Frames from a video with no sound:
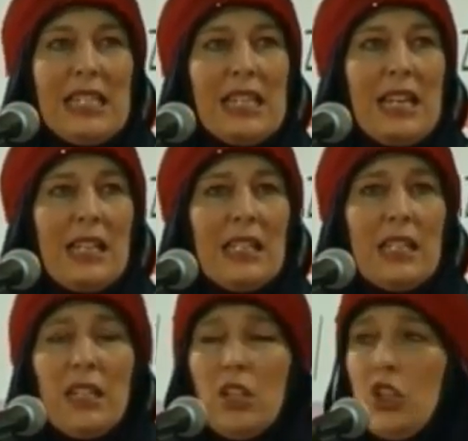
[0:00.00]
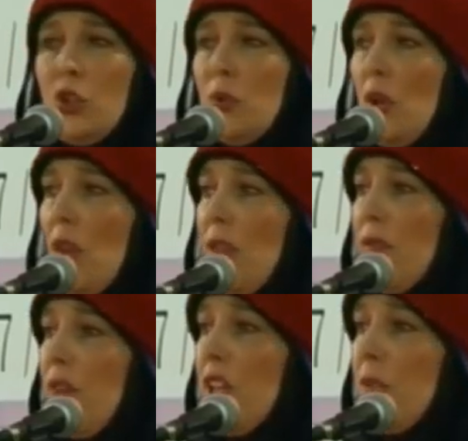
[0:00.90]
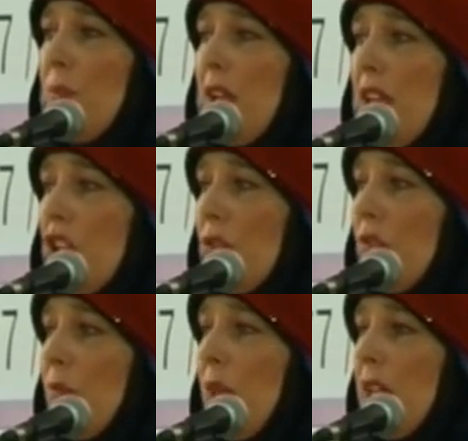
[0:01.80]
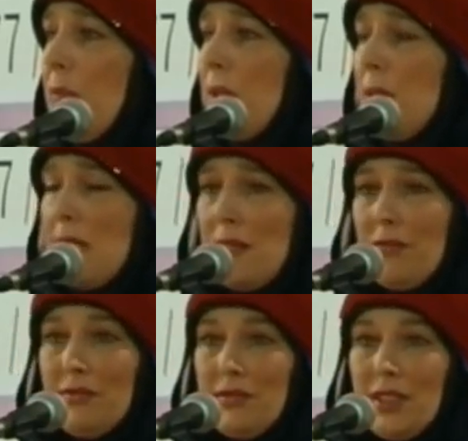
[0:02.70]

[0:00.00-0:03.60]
He said, you were on the front page of the papers.